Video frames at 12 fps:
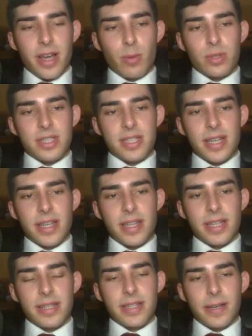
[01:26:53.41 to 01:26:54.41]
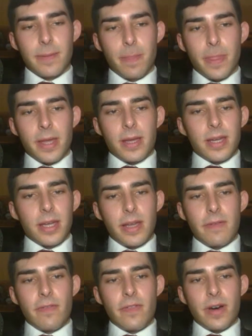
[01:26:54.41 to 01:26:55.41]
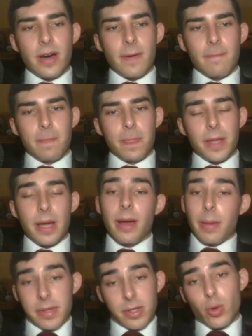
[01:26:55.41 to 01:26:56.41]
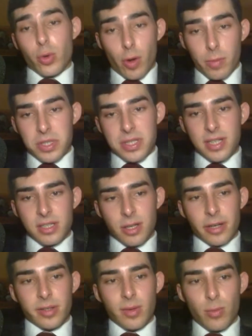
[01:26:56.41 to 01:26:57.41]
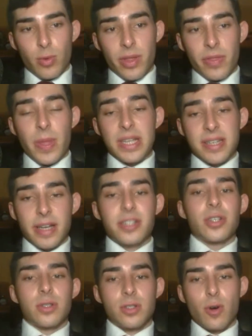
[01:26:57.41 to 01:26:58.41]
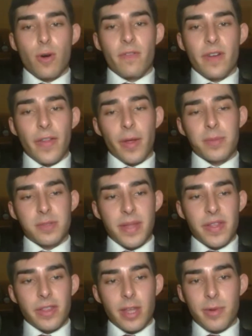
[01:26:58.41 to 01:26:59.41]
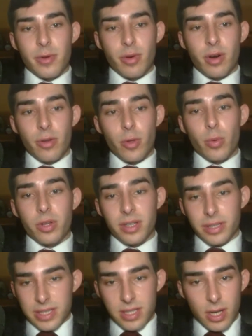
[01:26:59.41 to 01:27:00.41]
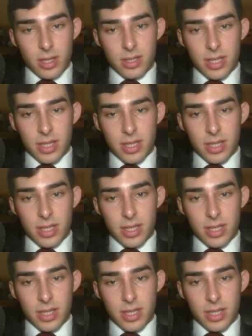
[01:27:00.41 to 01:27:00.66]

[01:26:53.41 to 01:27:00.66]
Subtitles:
I would say that you could obviously start with the sections of Adam Smith and David Ricardo where they discuss